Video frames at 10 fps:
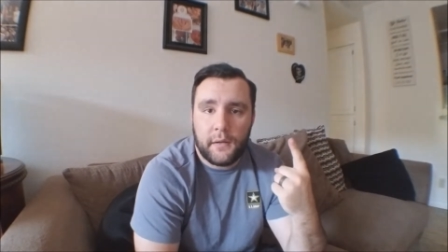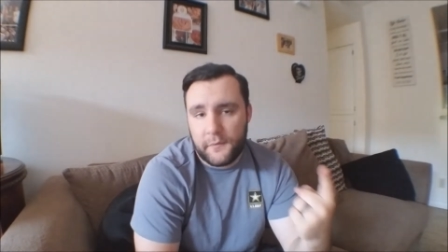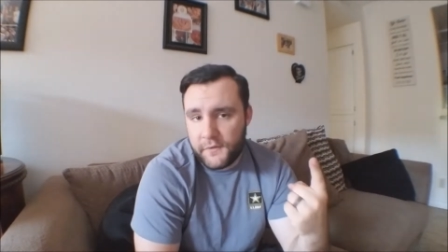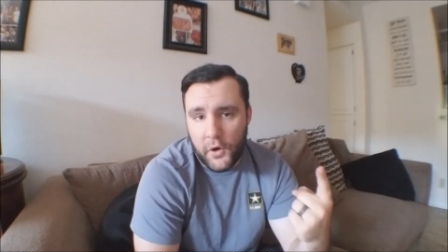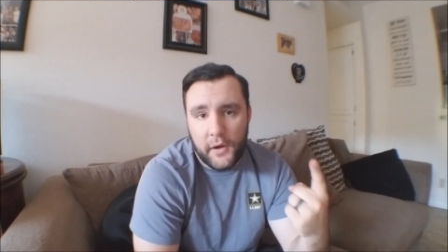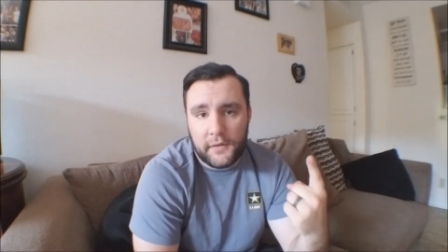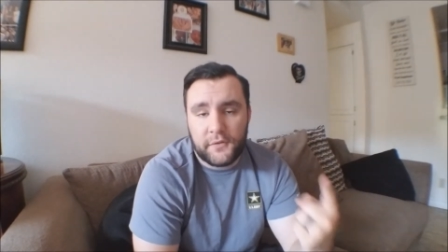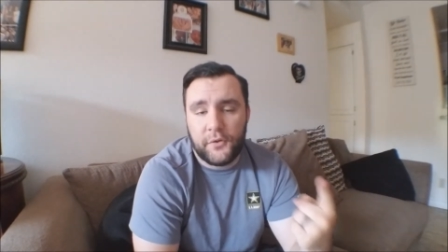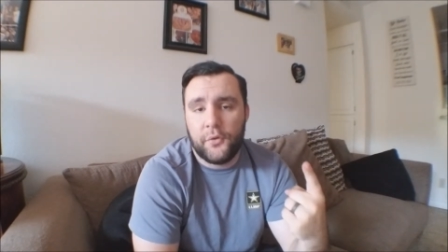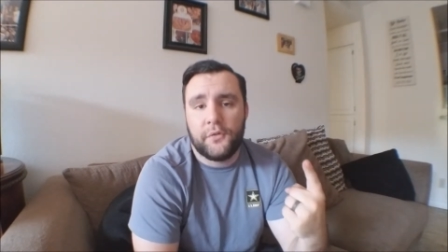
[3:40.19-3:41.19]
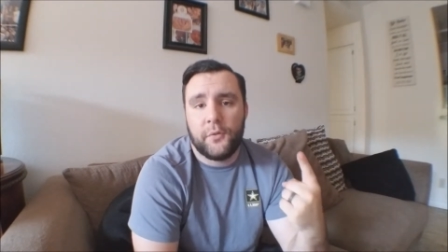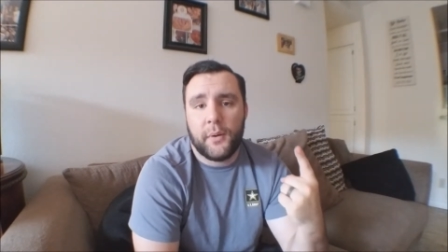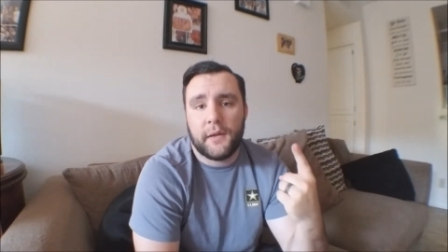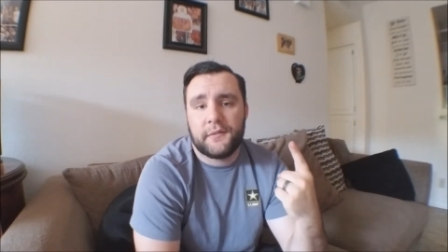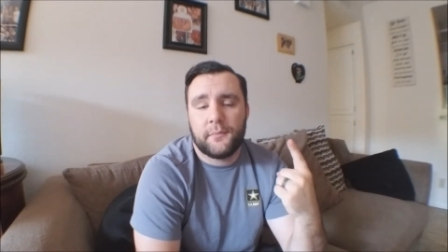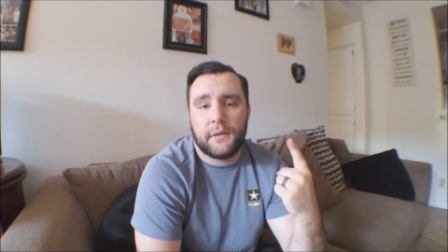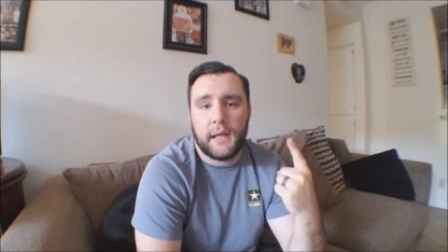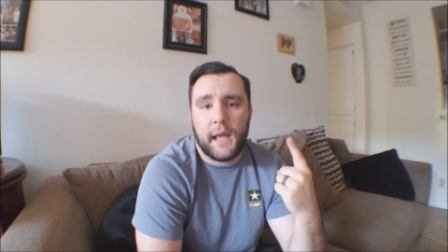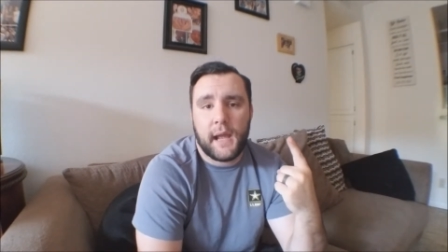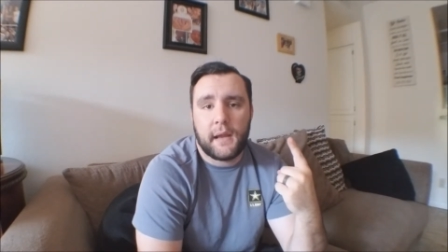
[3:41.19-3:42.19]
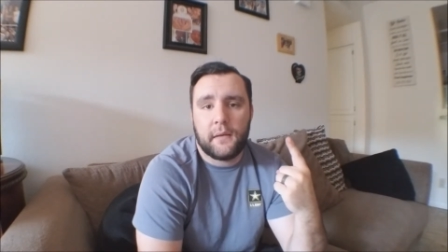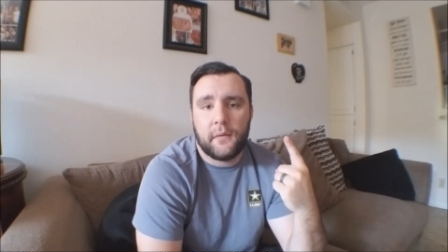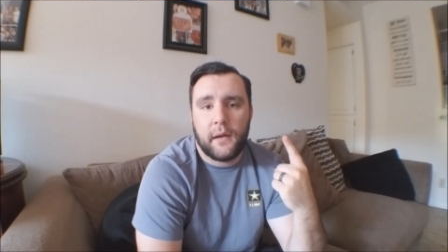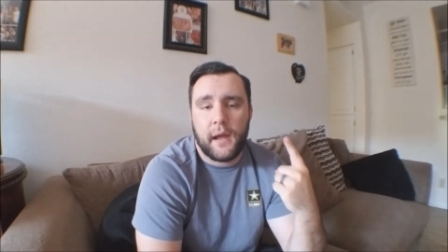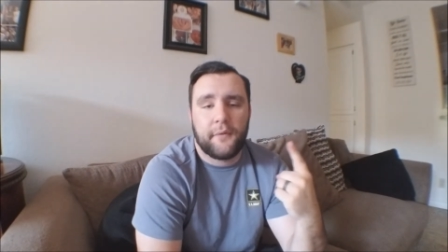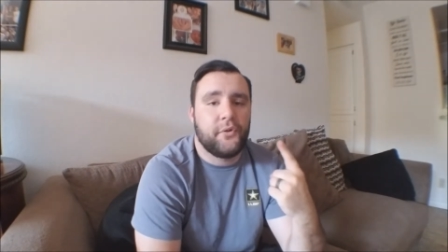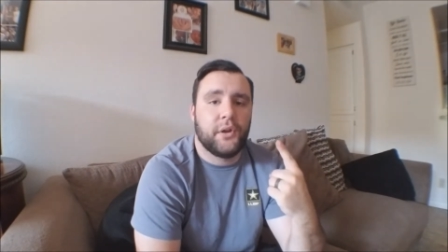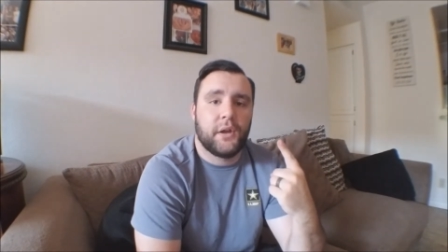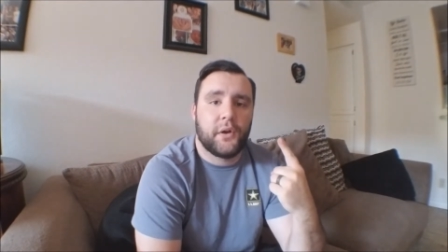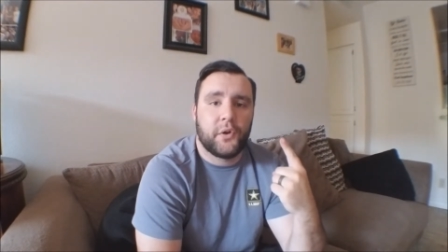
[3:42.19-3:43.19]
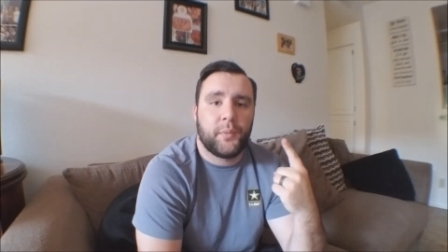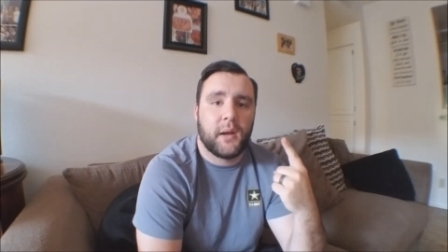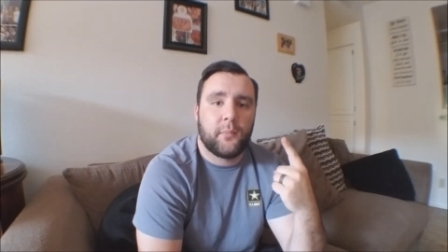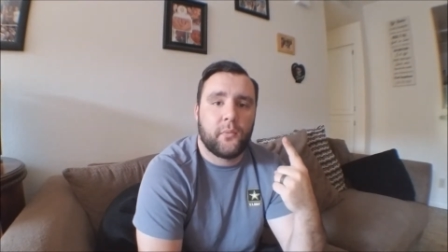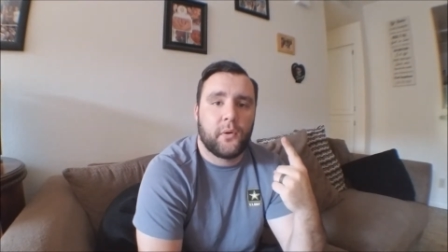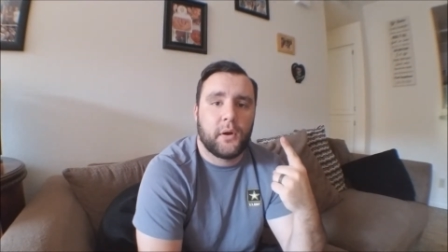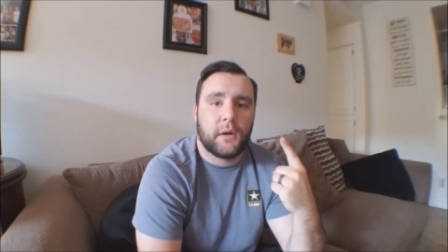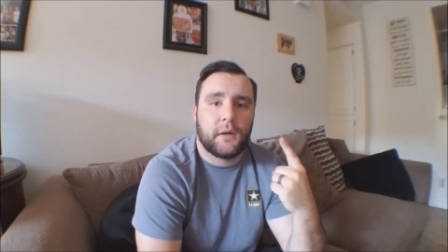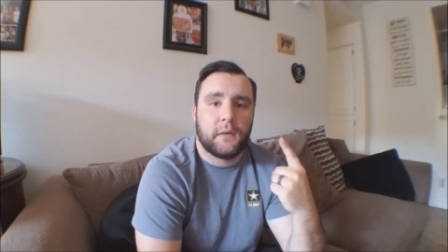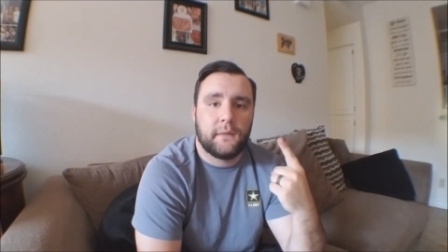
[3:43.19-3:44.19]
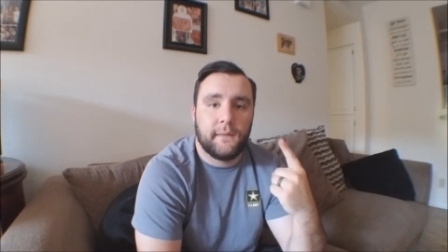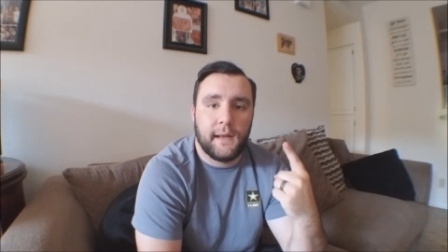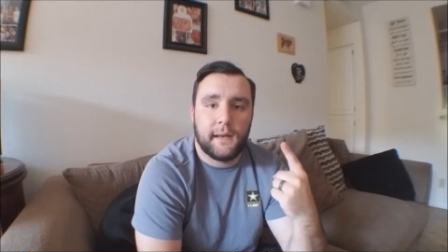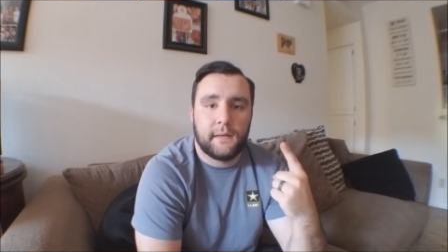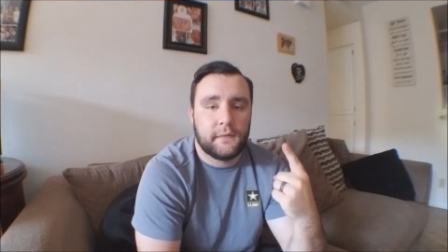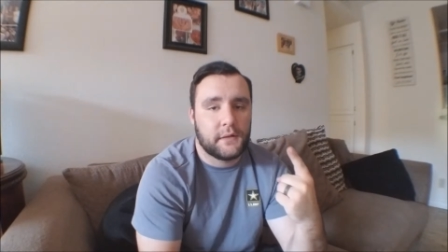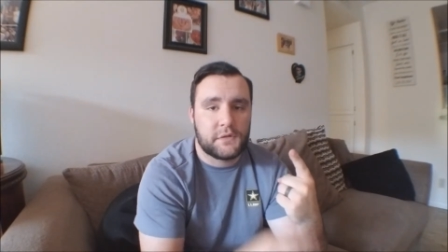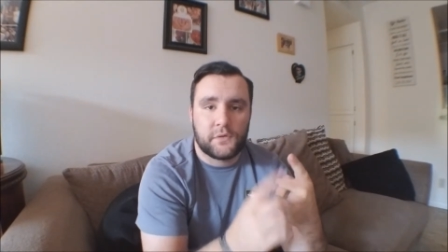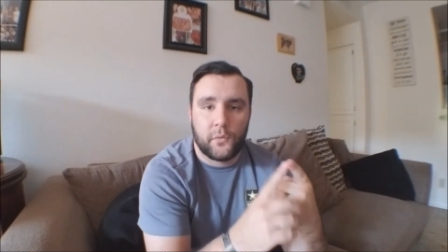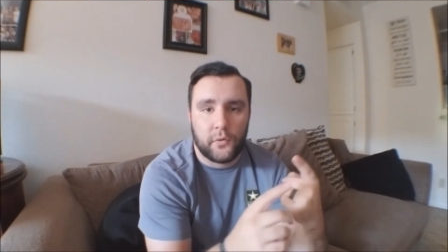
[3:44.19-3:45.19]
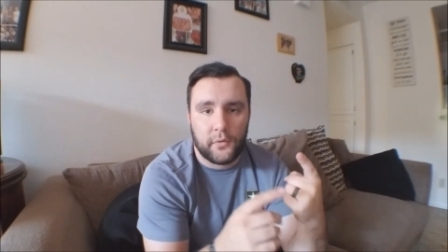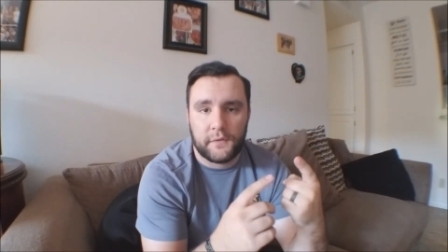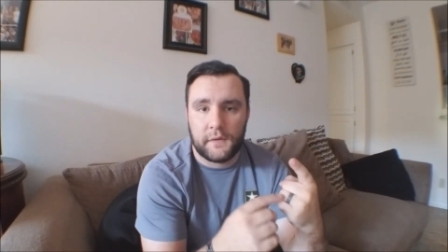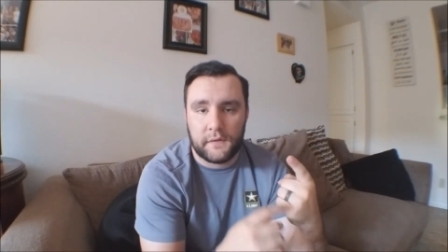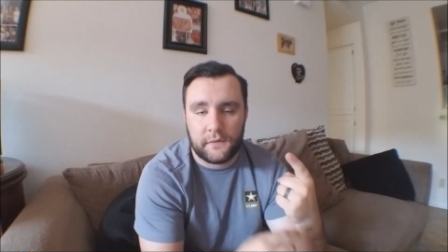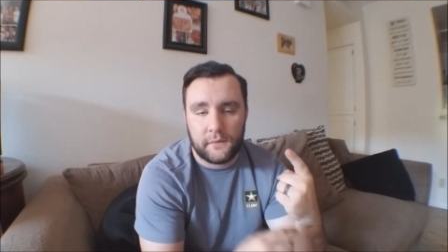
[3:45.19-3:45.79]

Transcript: start as soon as you possibly can after you get all your paperwork needed, such as orders and